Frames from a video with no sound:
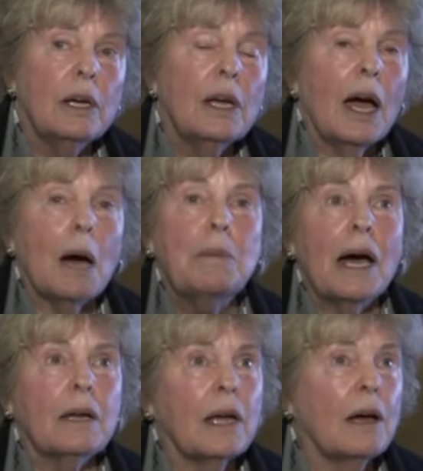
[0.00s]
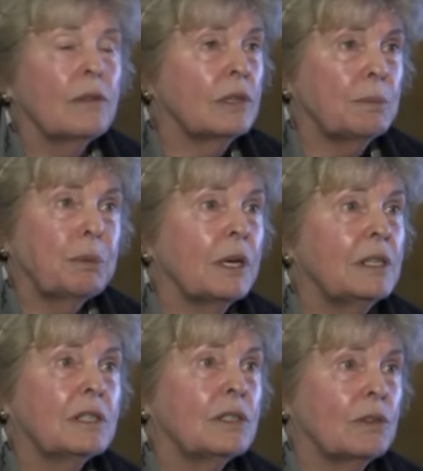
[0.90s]
about how this
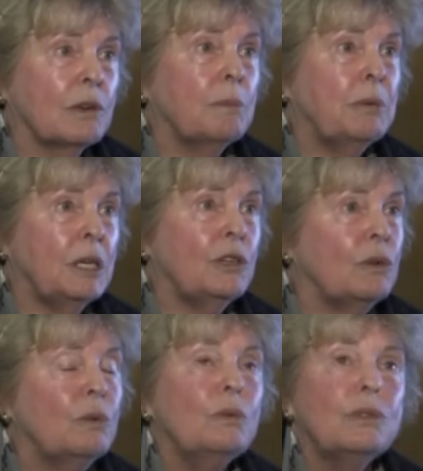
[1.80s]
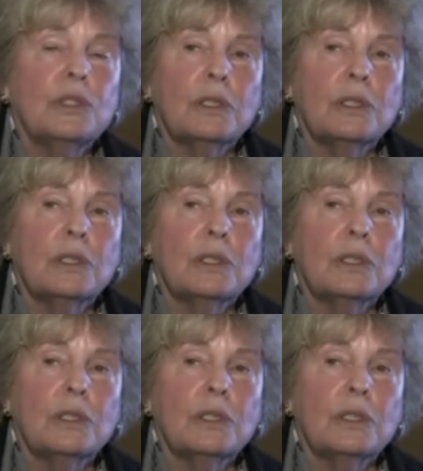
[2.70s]
place is going to be used